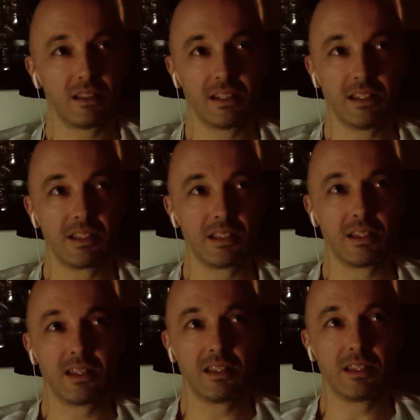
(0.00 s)
this
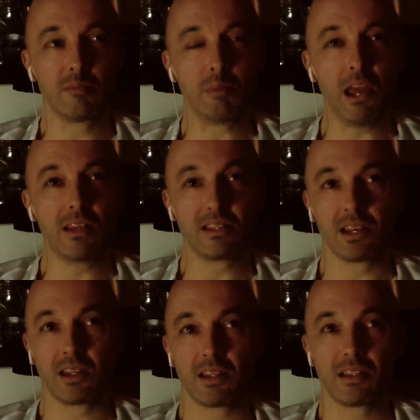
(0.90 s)
is
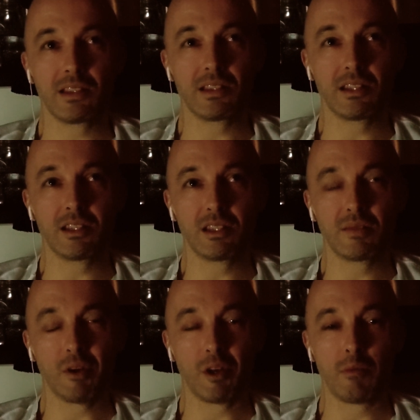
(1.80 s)
basic. This
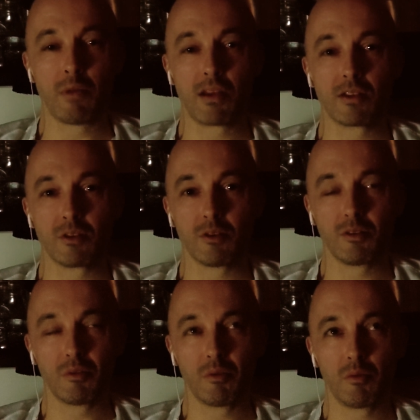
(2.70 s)
is fundamental